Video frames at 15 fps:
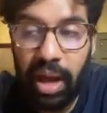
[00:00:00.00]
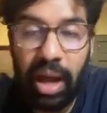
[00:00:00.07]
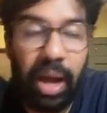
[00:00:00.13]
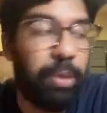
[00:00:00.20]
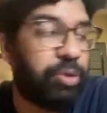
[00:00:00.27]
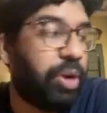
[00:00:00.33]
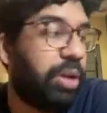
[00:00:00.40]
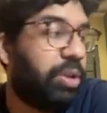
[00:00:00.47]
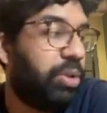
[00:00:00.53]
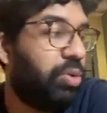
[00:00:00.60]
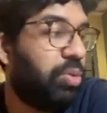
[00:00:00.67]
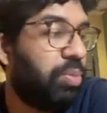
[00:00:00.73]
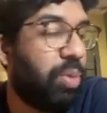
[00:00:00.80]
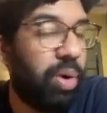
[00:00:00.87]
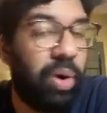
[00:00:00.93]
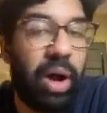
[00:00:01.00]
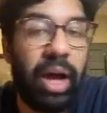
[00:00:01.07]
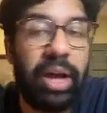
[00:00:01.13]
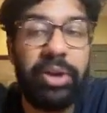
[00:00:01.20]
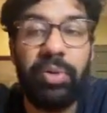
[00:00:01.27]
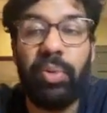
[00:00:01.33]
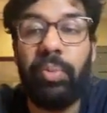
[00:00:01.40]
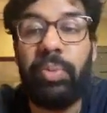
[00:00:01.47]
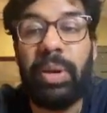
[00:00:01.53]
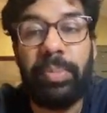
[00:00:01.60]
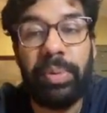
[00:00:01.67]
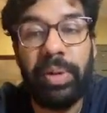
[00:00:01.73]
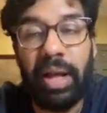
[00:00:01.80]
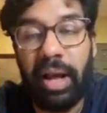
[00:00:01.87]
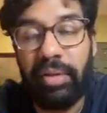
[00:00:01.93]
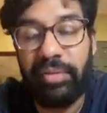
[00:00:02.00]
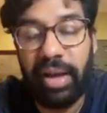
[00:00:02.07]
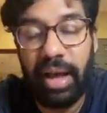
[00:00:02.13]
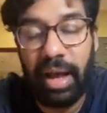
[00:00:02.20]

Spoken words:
I will try to do more. I know people have